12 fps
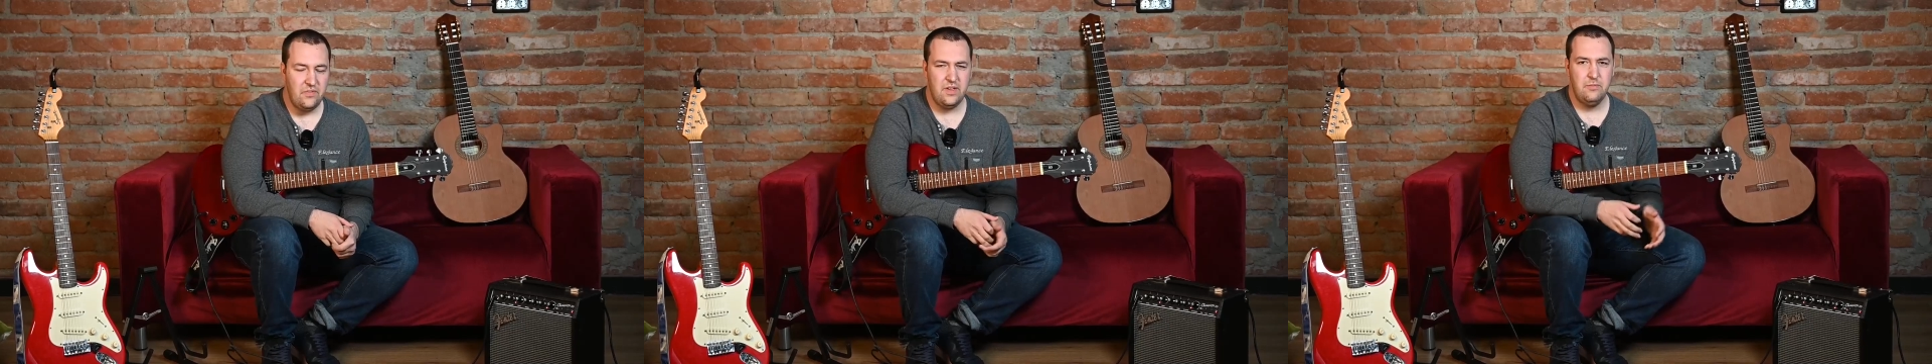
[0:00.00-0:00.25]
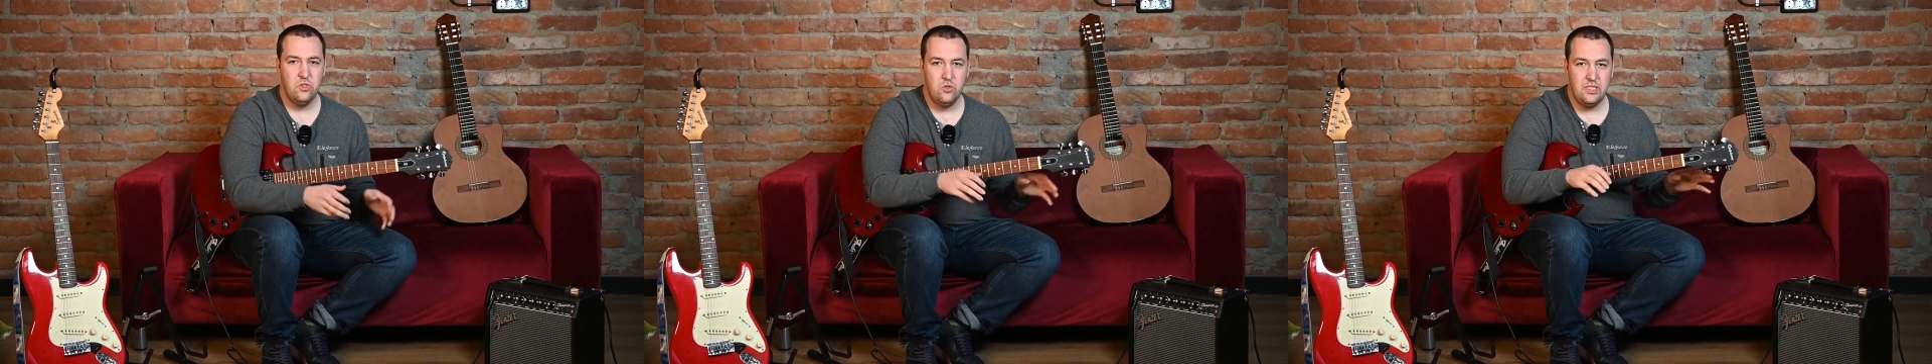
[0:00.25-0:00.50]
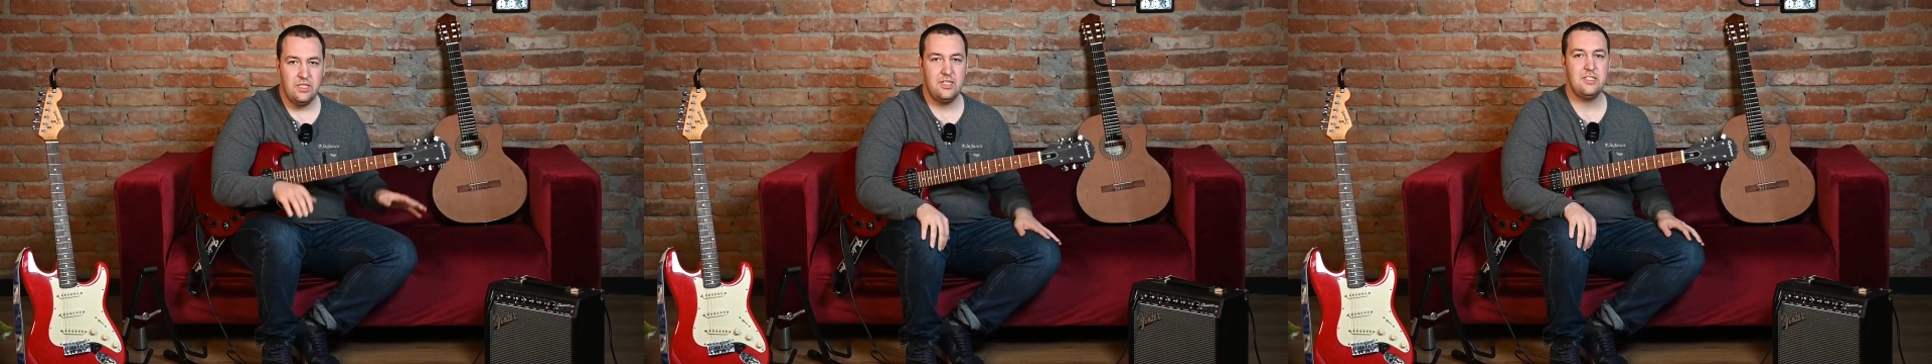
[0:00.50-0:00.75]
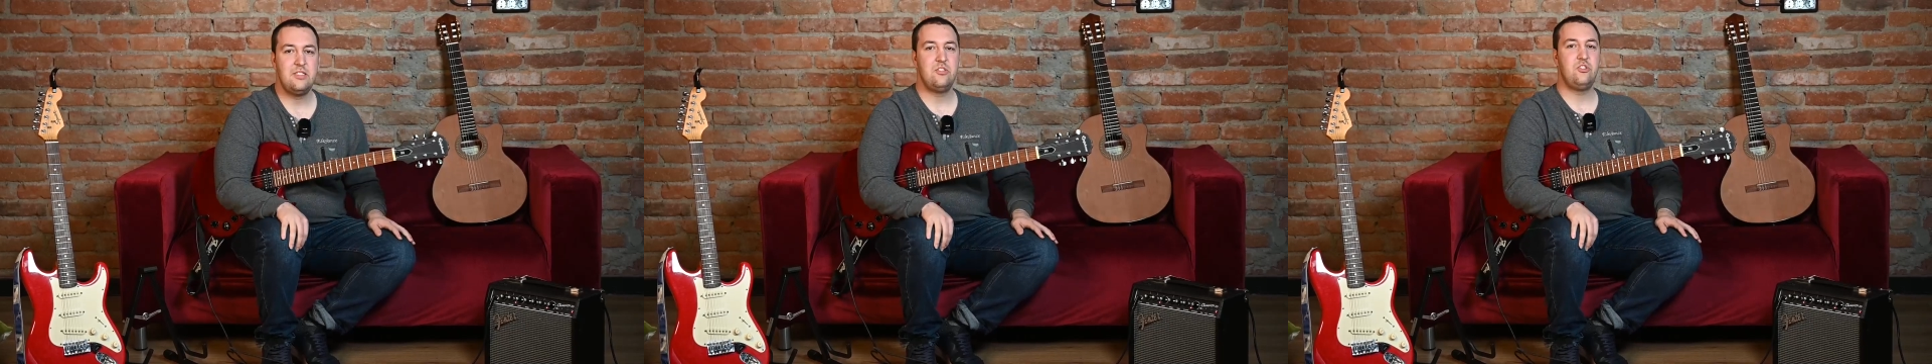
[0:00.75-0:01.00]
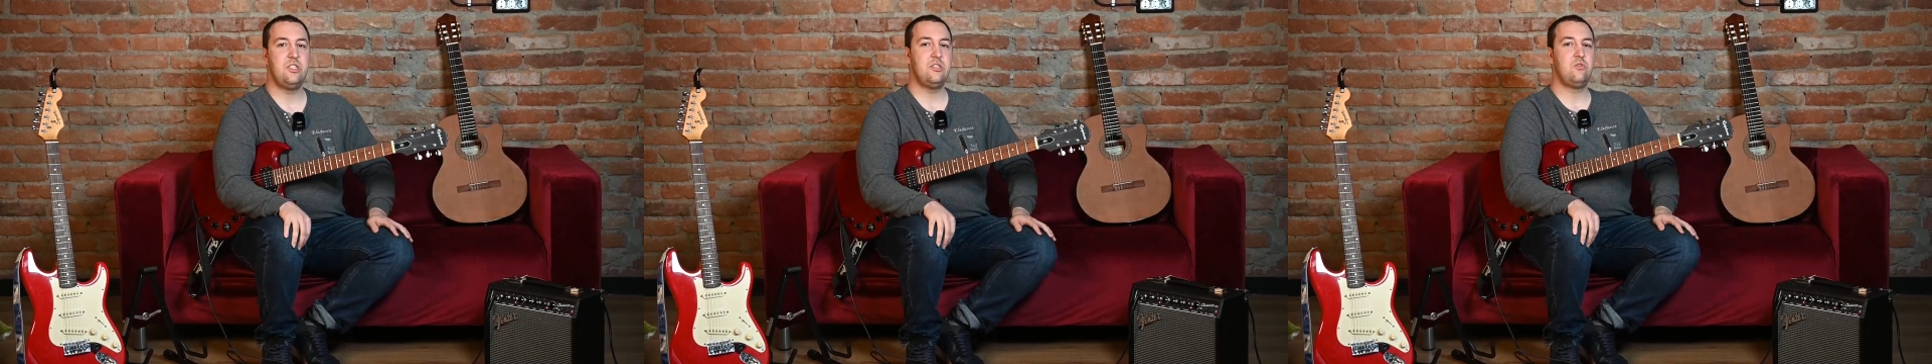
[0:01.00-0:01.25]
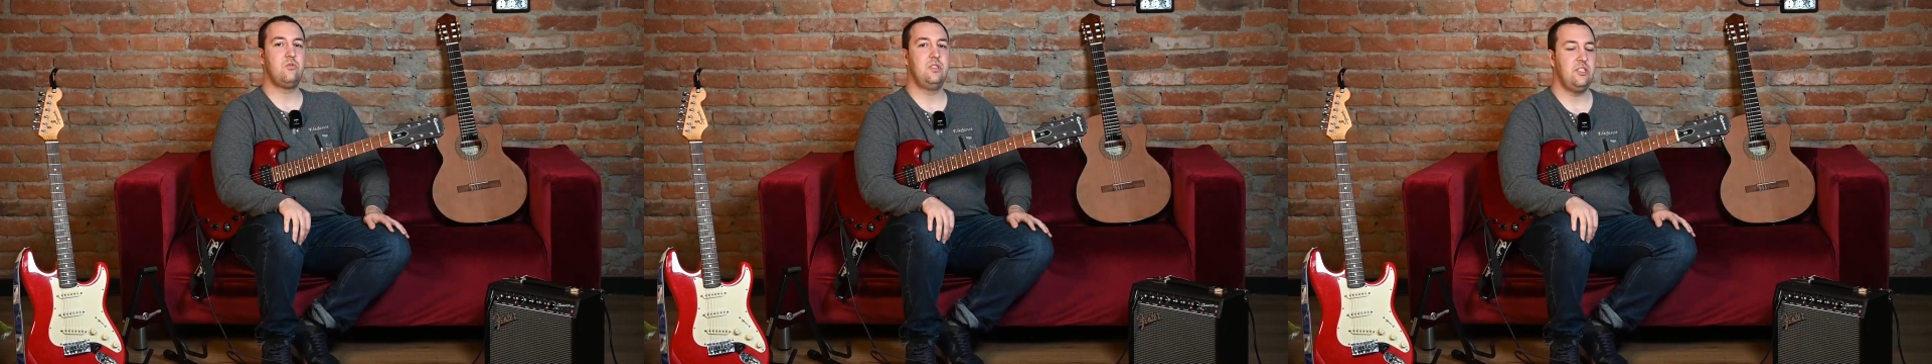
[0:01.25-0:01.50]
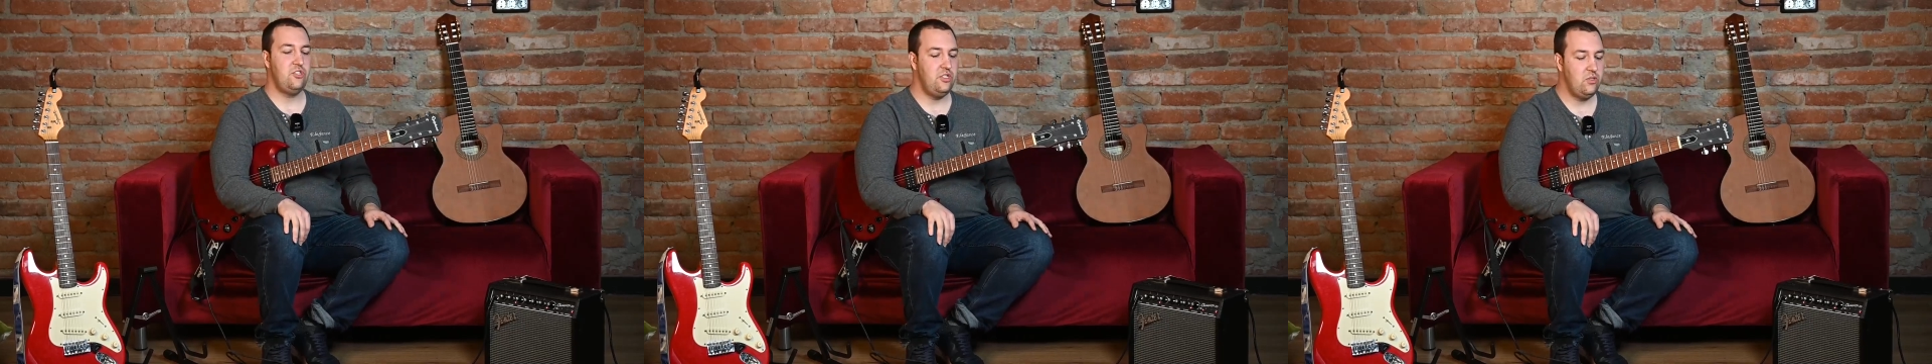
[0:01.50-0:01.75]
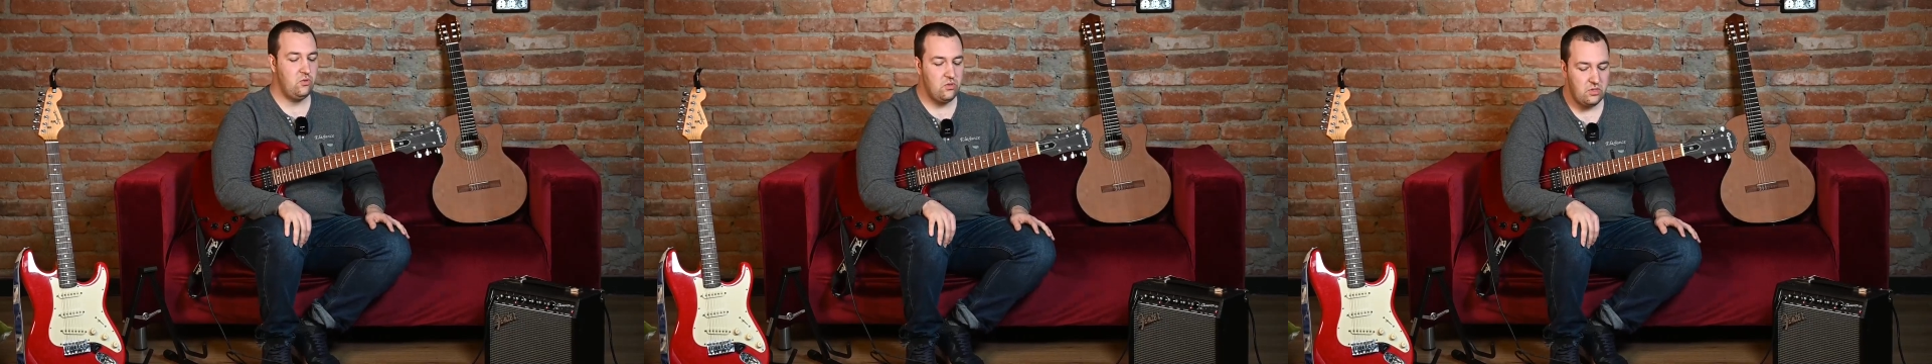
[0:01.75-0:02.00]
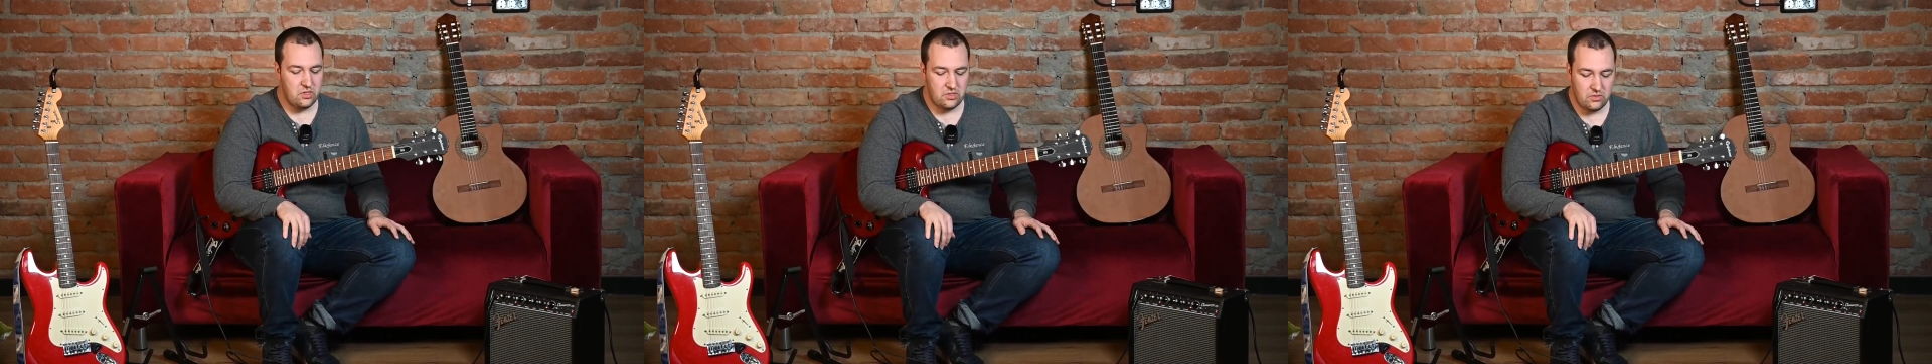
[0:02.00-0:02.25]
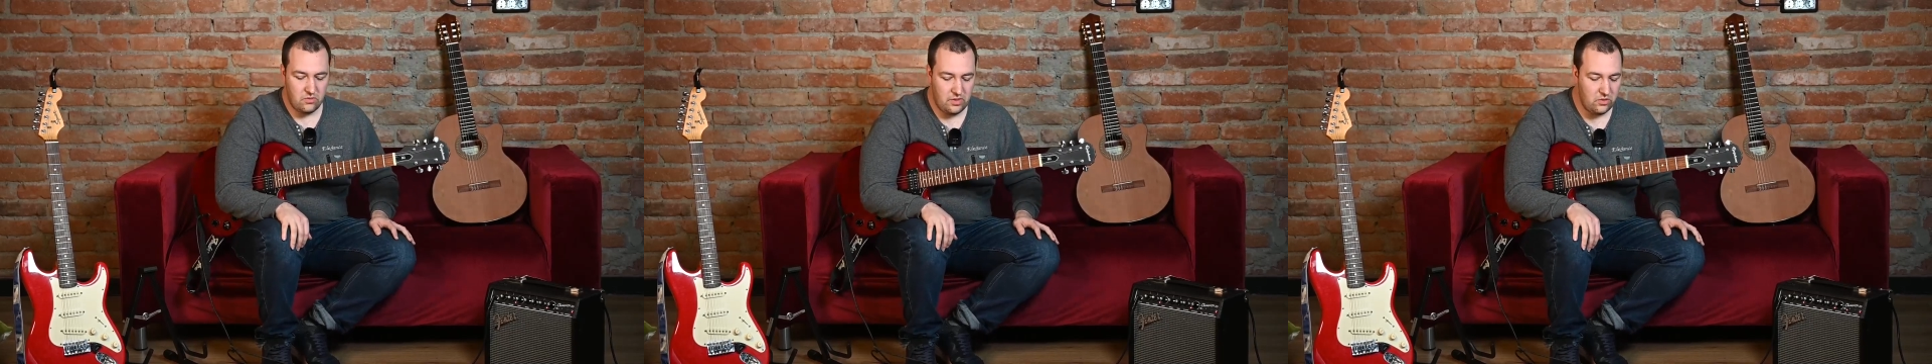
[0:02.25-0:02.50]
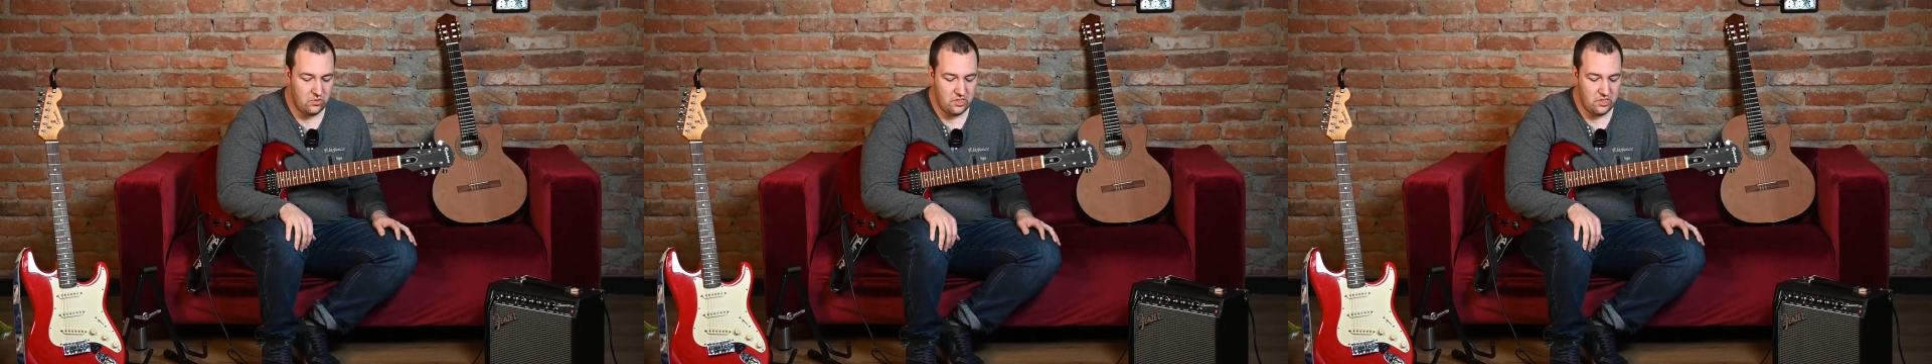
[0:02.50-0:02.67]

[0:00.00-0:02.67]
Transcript: I'm going to set the stage by playing a few notes,